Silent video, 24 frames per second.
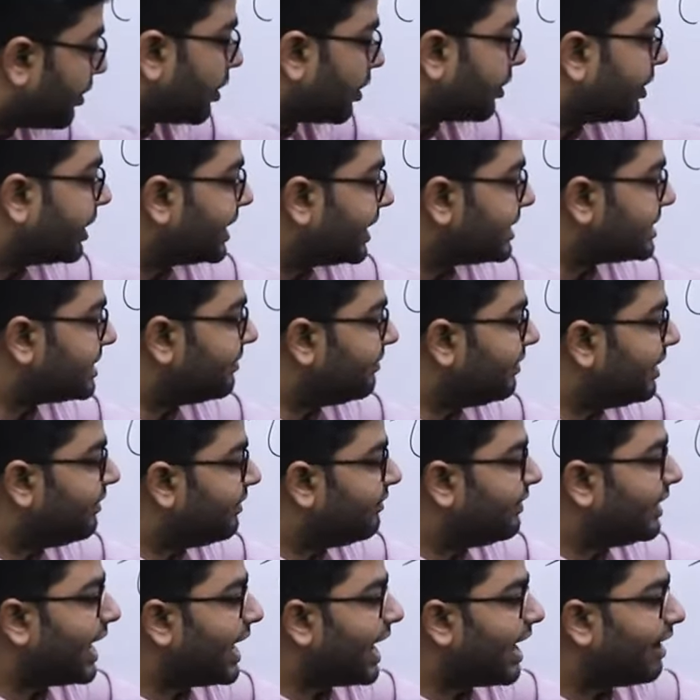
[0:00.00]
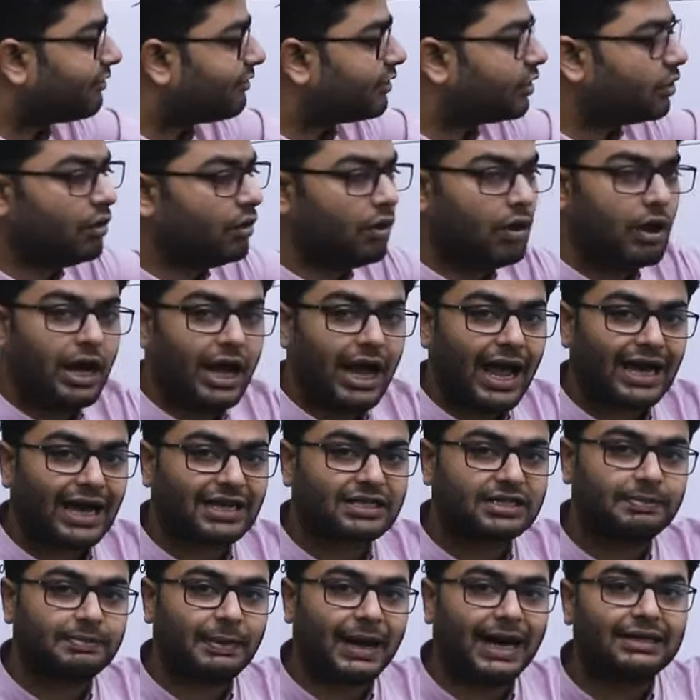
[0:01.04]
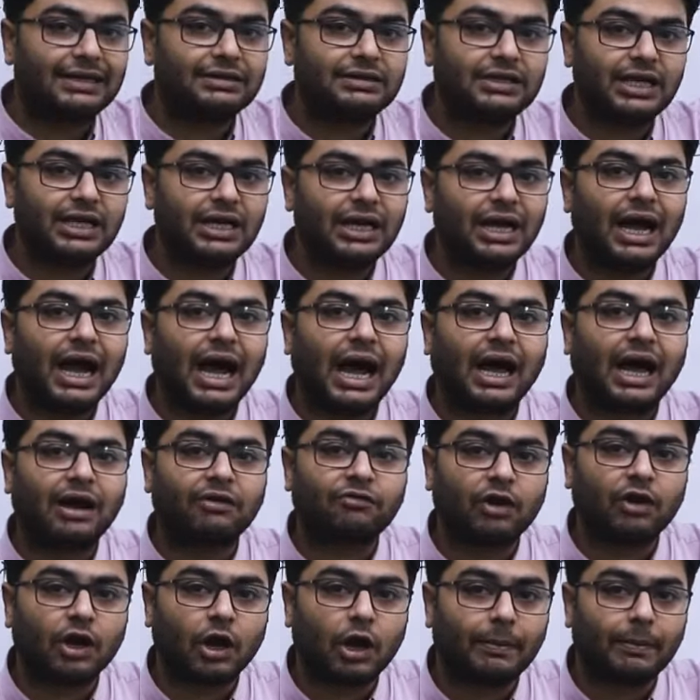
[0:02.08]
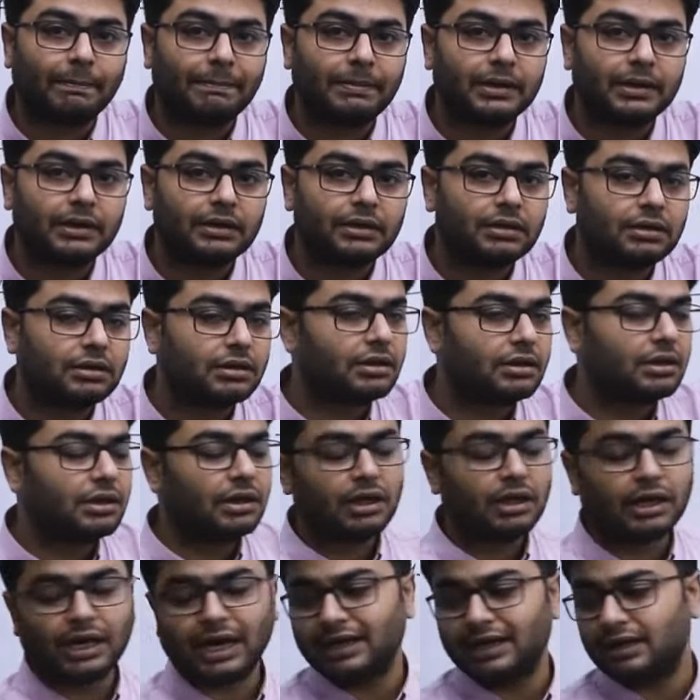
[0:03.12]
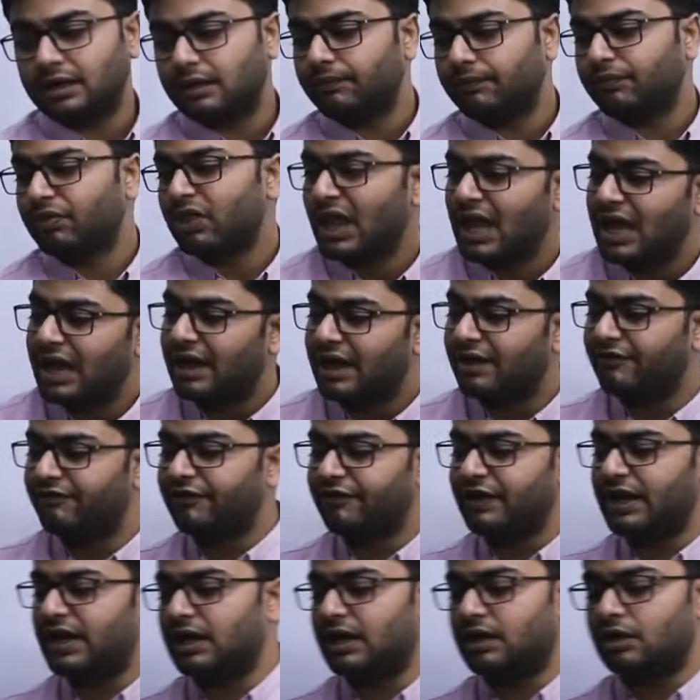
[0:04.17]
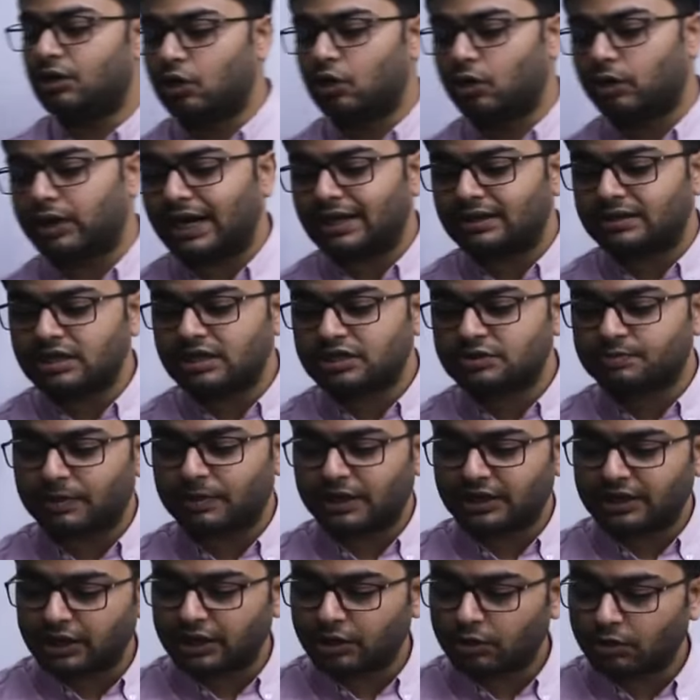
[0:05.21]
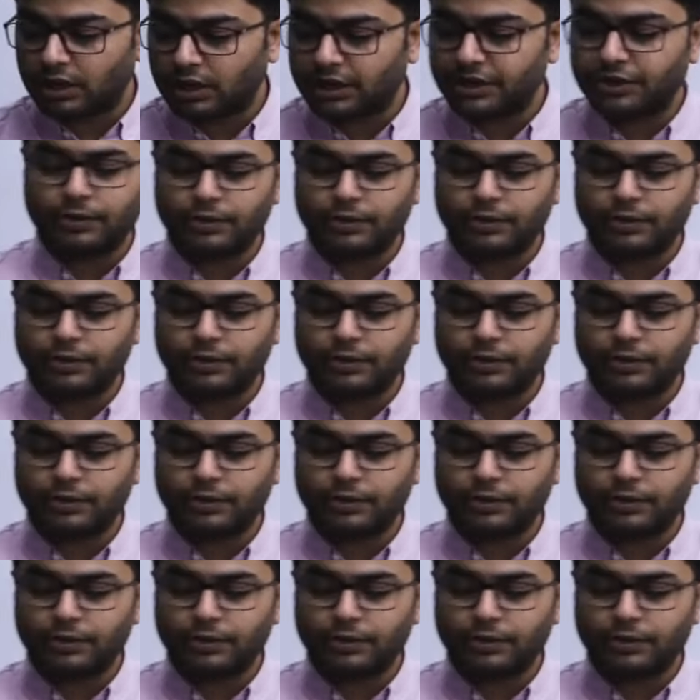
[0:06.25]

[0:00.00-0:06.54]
progressively we have to expand the envelope, right? If we look at this particular